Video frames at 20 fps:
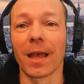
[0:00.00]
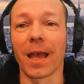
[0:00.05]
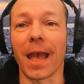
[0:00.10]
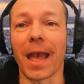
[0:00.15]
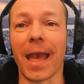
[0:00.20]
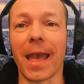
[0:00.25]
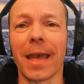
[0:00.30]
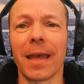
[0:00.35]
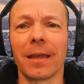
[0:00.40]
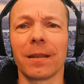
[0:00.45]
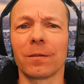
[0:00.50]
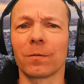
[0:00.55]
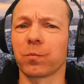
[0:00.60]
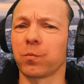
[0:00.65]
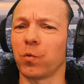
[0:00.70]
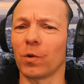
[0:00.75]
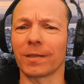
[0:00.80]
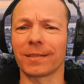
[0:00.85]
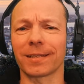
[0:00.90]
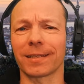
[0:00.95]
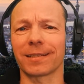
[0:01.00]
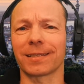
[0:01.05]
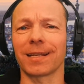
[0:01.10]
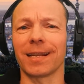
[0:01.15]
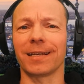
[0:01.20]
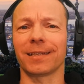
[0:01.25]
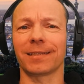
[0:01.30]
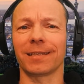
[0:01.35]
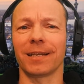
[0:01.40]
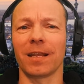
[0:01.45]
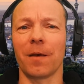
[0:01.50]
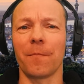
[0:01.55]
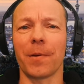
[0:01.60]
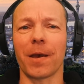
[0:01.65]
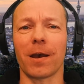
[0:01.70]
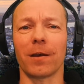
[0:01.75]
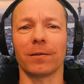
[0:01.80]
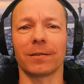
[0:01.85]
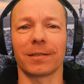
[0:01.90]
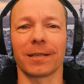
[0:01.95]
And what is this lesson
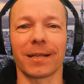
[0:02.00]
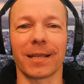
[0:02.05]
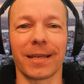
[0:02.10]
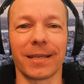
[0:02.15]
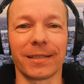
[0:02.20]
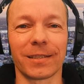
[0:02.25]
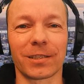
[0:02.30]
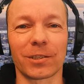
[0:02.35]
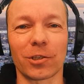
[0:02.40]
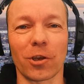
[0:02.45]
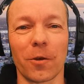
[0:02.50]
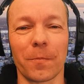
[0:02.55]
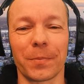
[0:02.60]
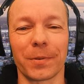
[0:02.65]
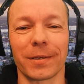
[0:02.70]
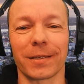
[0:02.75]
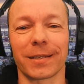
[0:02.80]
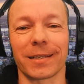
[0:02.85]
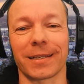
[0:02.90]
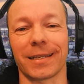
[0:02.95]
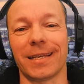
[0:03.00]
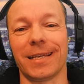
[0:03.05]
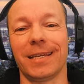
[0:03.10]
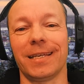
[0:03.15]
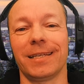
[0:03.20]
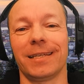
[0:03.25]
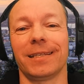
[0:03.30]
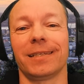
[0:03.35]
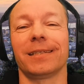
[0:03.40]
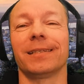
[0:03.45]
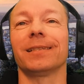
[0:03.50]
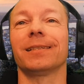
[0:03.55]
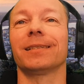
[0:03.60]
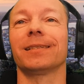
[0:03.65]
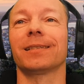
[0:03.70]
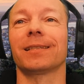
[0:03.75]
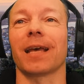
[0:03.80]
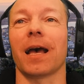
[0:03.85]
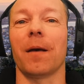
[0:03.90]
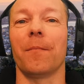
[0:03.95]
about? Today's topic
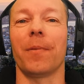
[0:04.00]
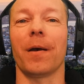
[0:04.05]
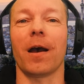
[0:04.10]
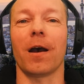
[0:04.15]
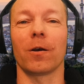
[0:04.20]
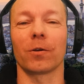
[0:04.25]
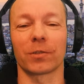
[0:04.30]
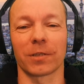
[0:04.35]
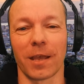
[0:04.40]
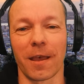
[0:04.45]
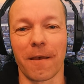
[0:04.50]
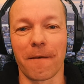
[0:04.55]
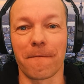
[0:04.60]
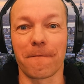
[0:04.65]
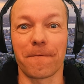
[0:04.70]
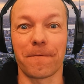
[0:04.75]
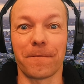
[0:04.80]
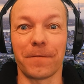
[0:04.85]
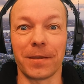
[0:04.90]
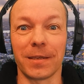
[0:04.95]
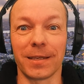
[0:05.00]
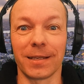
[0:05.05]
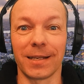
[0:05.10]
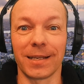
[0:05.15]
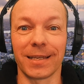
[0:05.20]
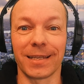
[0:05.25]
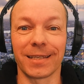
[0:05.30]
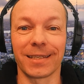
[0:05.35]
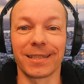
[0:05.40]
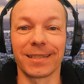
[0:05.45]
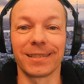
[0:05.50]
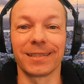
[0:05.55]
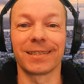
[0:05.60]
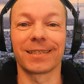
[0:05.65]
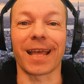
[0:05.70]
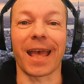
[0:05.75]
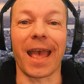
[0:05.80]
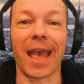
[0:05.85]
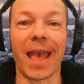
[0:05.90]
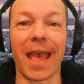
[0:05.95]
is about
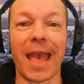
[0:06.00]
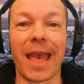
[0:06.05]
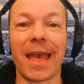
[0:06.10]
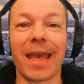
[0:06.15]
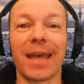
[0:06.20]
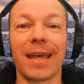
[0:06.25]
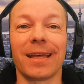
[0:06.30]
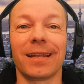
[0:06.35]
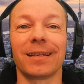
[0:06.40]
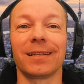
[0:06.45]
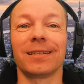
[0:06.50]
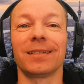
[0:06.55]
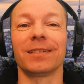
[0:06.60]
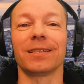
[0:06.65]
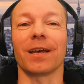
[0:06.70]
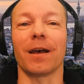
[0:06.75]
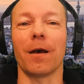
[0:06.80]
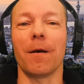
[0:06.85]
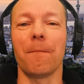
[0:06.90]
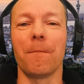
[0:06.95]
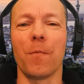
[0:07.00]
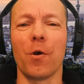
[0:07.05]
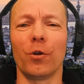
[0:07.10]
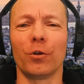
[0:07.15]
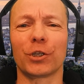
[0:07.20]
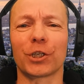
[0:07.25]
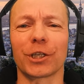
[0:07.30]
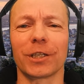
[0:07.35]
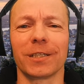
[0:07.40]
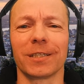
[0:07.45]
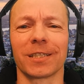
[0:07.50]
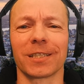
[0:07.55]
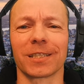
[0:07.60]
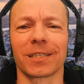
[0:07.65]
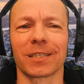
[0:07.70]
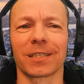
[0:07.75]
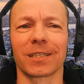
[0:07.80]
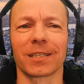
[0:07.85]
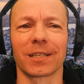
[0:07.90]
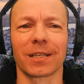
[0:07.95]
feelings and
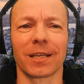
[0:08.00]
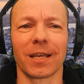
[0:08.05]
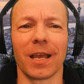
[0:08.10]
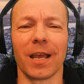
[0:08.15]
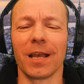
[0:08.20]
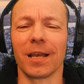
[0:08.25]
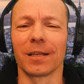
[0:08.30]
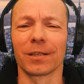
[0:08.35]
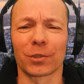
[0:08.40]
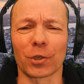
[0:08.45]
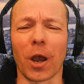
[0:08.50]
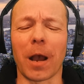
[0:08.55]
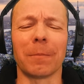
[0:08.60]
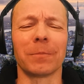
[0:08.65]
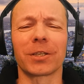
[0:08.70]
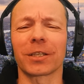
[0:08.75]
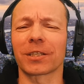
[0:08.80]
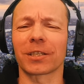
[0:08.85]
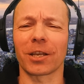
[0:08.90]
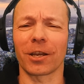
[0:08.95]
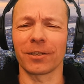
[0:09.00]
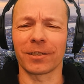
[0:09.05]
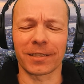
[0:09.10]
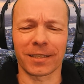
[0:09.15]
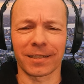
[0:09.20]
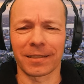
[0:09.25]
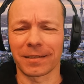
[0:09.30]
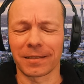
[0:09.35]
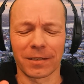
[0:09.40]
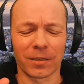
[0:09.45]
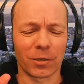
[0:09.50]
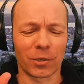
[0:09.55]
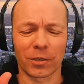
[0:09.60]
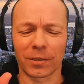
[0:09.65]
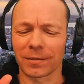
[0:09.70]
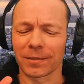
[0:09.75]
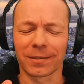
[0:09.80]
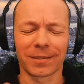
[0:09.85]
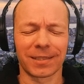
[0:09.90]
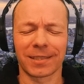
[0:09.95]
emotions. So I'm just going to
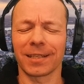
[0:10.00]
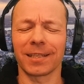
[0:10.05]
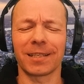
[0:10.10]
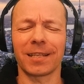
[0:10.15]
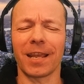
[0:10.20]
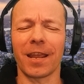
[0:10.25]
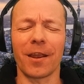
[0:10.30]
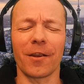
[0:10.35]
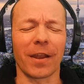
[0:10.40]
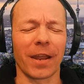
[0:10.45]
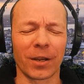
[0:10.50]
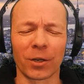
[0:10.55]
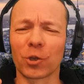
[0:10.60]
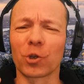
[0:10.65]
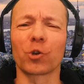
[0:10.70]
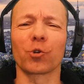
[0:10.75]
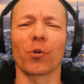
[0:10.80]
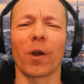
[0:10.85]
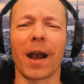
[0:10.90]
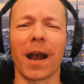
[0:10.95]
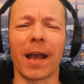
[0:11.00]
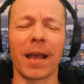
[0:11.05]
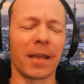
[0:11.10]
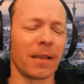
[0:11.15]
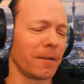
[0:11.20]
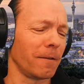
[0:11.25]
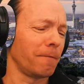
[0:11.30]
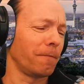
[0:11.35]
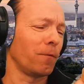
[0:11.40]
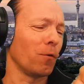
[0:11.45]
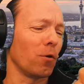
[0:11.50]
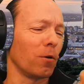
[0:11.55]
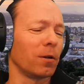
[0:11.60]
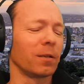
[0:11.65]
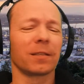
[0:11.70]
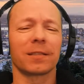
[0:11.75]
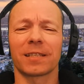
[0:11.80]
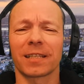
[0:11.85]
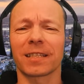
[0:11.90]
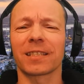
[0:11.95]
sit here and cry
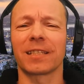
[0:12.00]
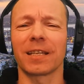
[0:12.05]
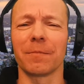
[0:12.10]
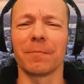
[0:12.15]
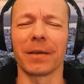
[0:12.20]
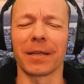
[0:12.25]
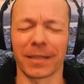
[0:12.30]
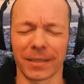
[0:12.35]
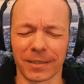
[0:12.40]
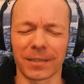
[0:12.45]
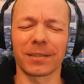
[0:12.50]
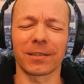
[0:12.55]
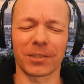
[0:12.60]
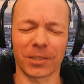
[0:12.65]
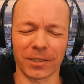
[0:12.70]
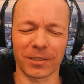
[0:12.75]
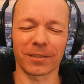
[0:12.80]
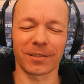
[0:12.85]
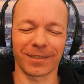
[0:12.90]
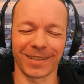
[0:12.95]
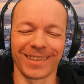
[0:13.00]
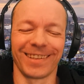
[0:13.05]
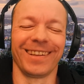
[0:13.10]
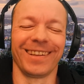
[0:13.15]
for 60 minutes just